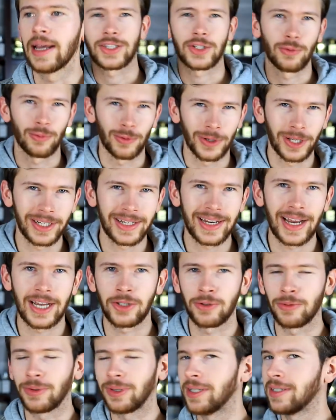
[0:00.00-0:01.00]
It's a really
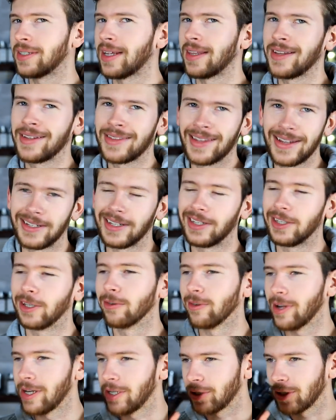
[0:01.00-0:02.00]
nice release. I think they did a
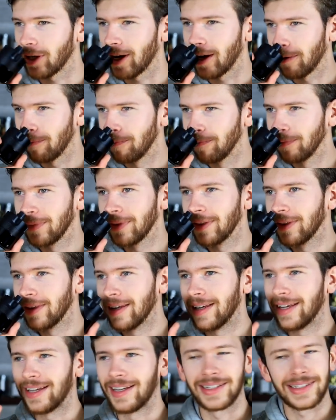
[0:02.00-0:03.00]
great job.
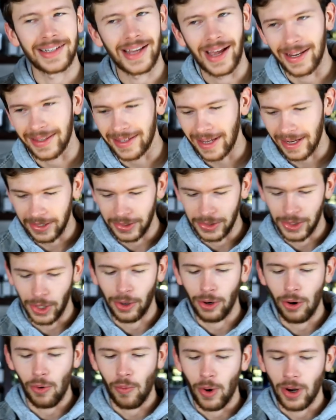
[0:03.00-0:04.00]
It's got that
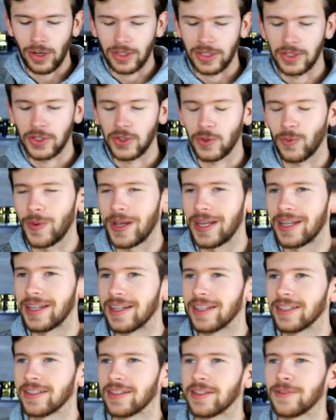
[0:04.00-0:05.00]
Azzaro Wanted
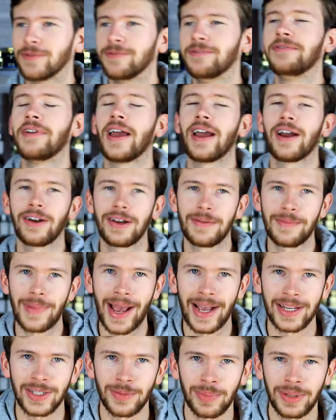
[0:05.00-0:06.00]
sweetness. It's very
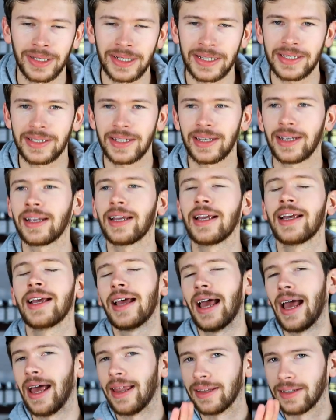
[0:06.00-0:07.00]
mass pleasing.
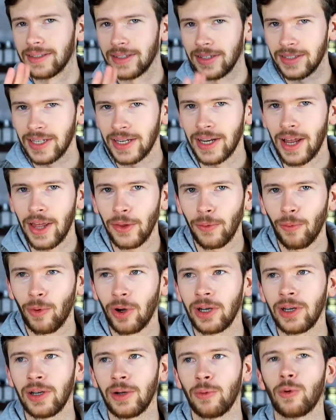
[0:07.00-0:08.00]
And this is another
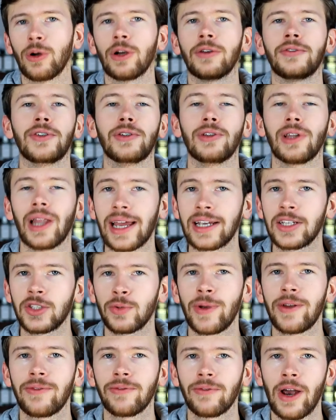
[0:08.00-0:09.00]
one where if you like
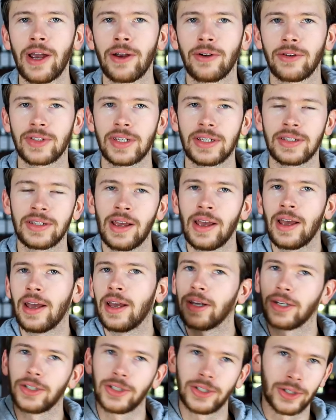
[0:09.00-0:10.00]
sweet fragrances,
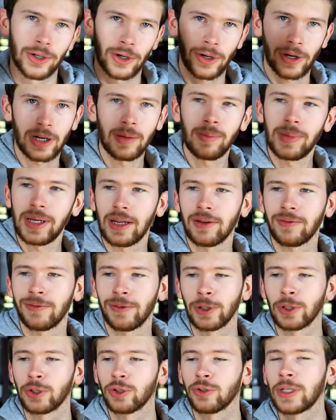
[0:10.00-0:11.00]
you're gonna be in
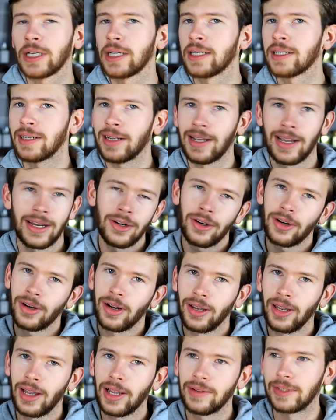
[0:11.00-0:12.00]
for a treat and you're
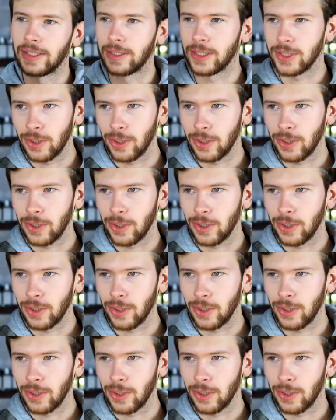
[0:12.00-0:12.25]
gonna love it.